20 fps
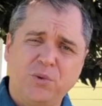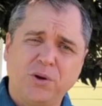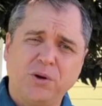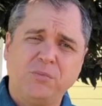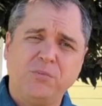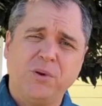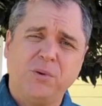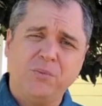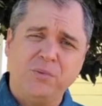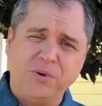
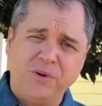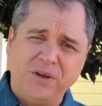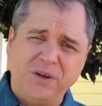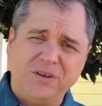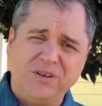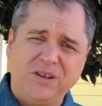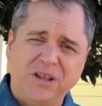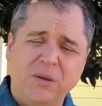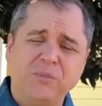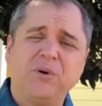board member
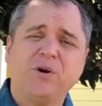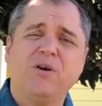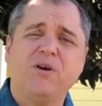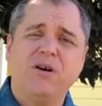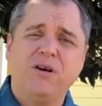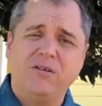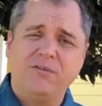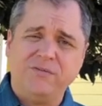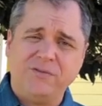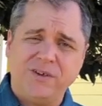here in Lemon
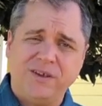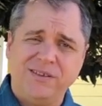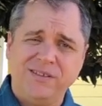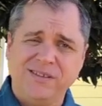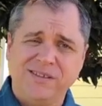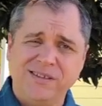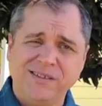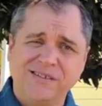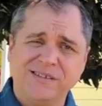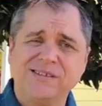Grove, and
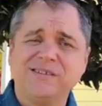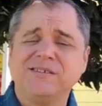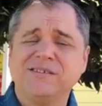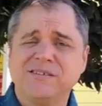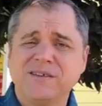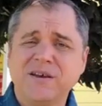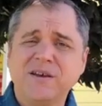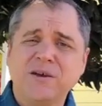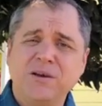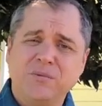this
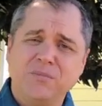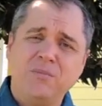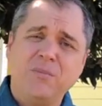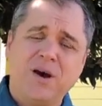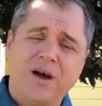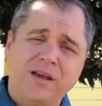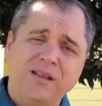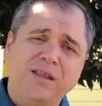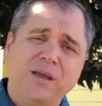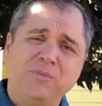is
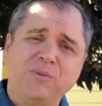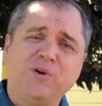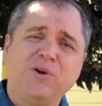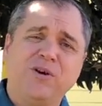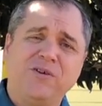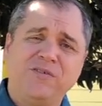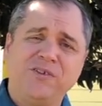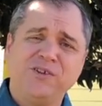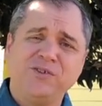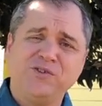my Lemon
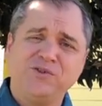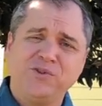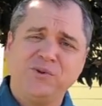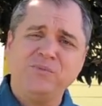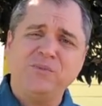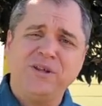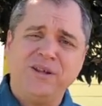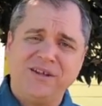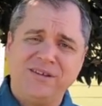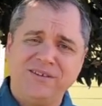Grove History
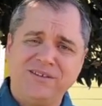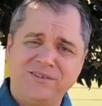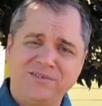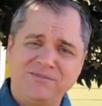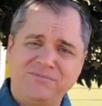Minute.